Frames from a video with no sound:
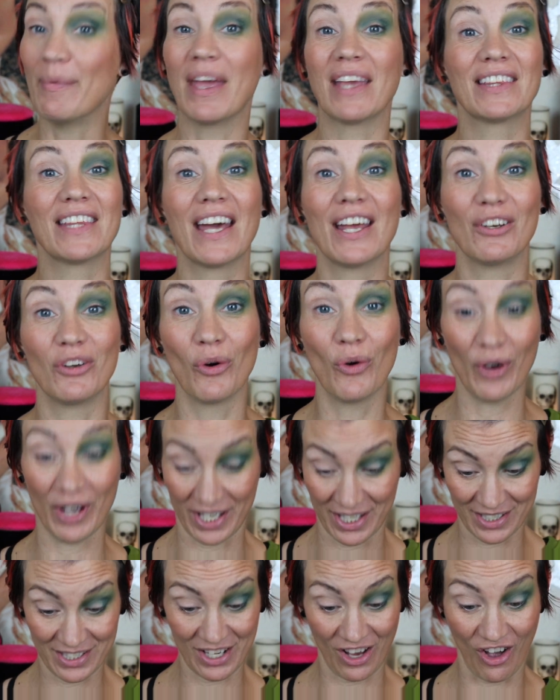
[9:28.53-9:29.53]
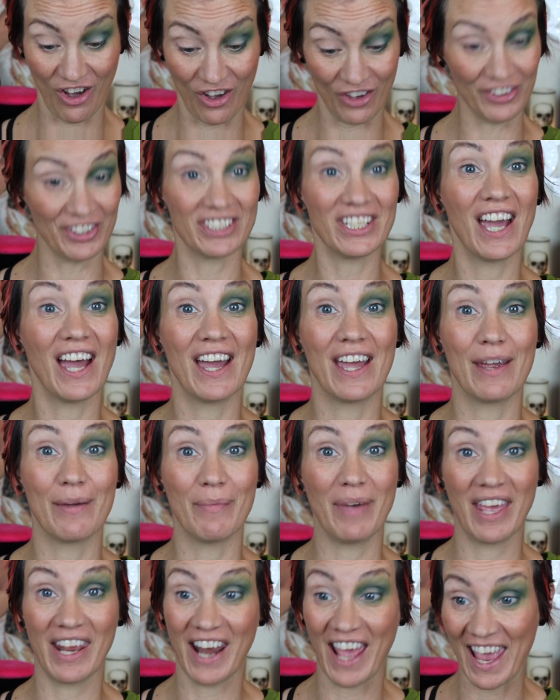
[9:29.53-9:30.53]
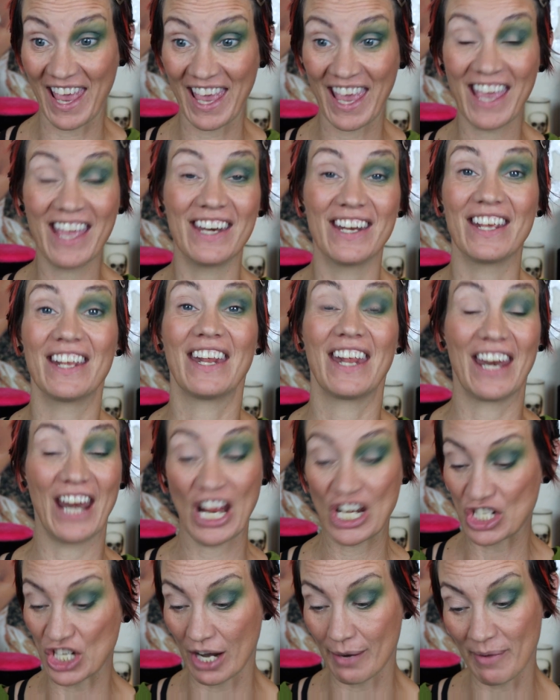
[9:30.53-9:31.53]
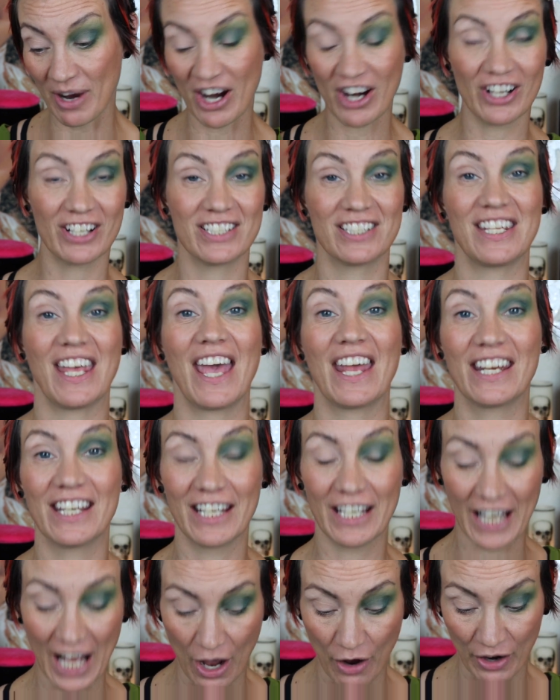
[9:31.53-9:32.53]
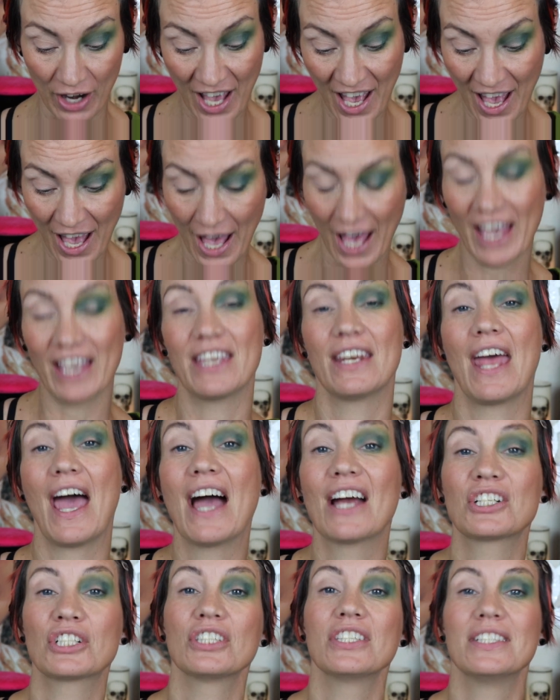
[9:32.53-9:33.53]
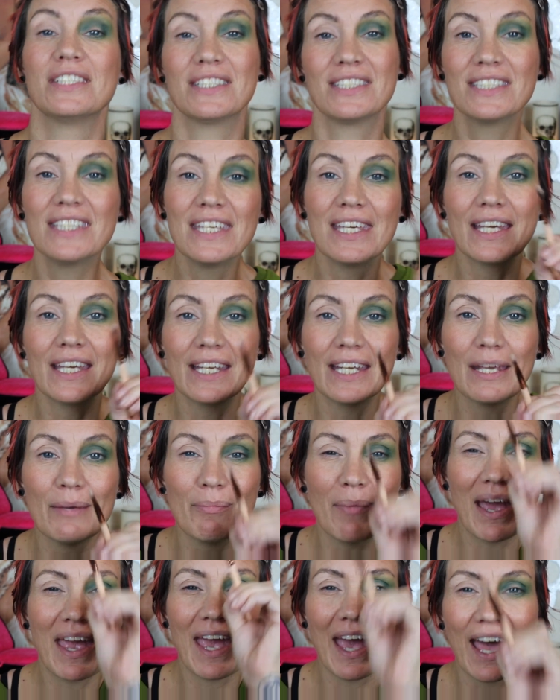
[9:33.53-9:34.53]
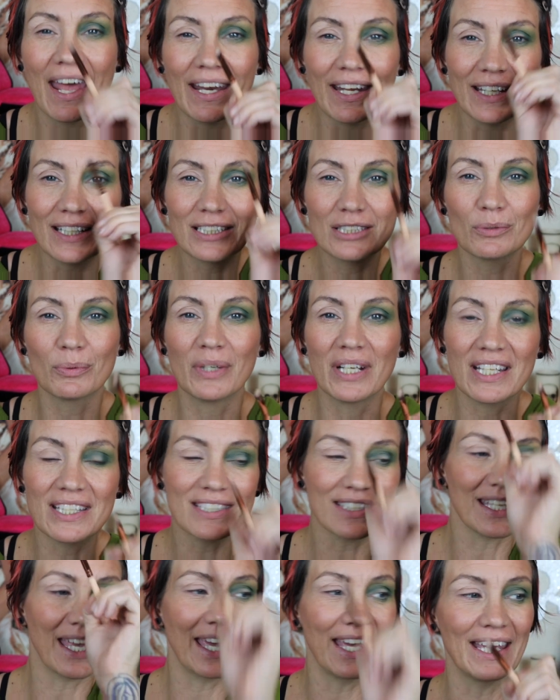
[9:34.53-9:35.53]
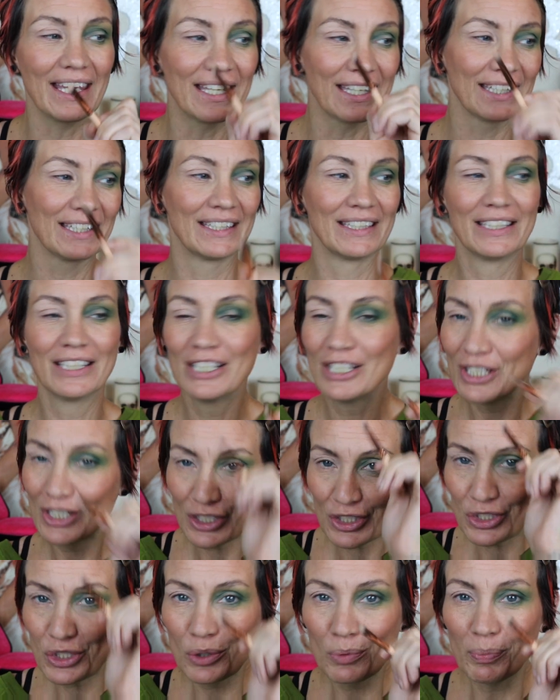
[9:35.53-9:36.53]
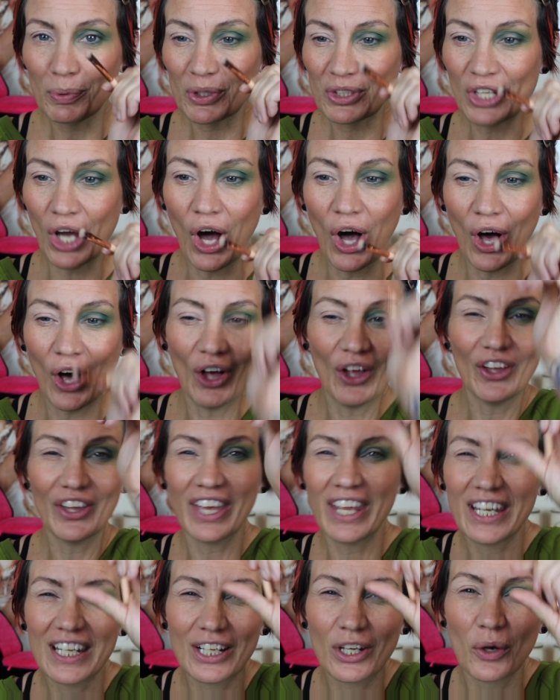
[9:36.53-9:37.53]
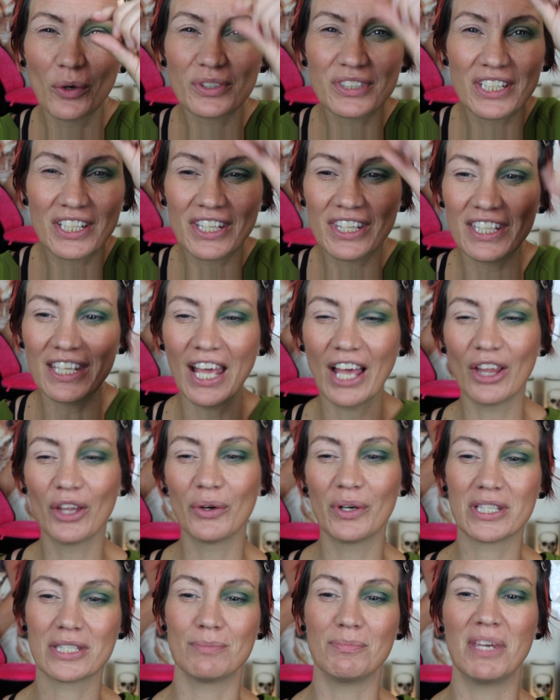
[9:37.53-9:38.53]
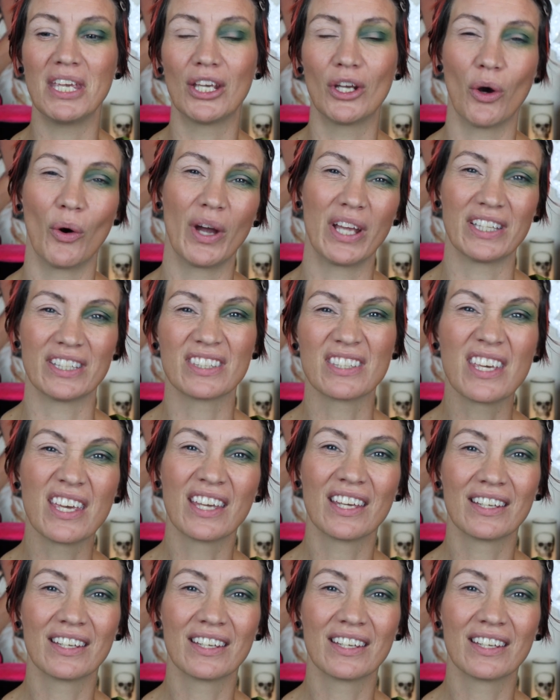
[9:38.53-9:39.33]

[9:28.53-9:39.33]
make that noise all the time and I hate it and I try my hardest to edit it out. I can actually see it in my edits when it's like super tall and it goes into the yellow. It's me going